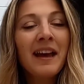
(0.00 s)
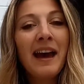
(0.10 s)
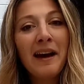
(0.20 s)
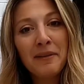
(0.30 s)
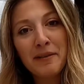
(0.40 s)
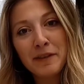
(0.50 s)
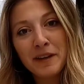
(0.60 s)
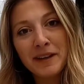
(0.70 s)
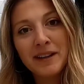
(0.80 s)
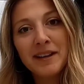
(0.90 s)

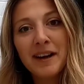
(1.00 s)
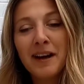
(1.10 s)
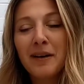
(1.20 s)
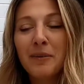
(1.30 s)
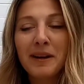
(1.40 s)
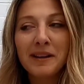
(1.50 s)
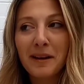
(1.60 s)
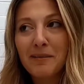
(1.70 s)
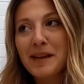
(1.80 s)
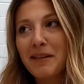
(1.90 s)
However, when I
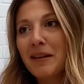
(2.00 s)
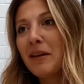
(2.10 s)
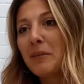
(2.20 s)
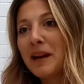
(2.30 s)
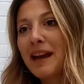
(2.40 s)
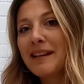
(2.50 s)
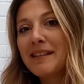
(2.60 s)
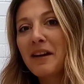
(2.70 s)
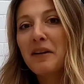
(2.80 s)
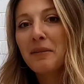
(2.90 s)
calmed down a little bit
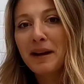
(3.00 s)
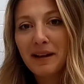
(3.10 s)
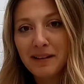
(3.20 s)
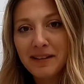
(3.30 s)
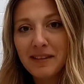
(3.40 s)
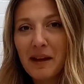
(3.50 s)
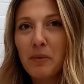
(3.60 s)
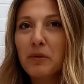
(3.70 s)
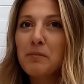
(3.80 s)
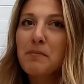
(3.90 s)
later, I realised that there
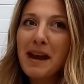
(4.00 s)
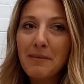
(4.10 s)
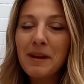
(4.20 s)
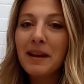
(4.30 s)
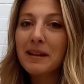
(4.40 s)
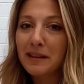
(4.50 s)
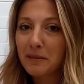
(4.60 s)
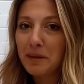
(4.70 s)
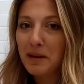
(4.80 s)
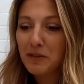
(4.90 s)
was maybe a
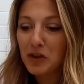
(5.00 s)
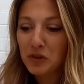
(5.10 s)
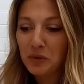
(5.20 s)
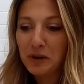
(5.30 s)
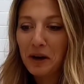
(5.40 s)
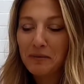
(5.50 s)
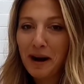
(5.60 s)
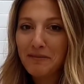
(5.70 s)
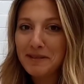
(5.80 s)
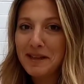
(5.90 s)
little bit of a shortcut
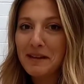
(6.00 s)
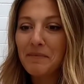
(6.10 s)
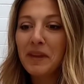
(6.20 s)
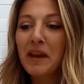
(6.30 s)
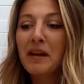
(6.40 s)
around it.